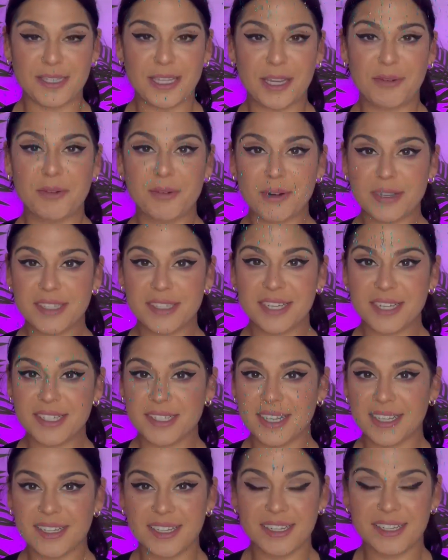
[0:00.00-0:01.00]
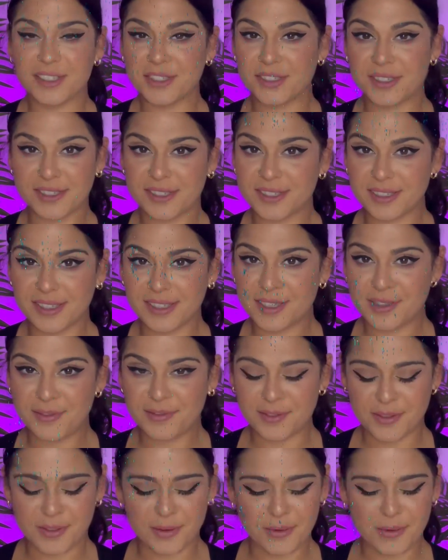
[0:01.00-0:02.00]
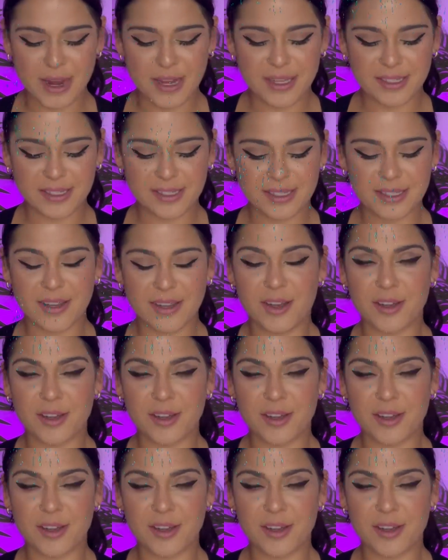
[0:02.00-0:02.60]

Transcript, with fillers: Take what resonates and then just leave the rest.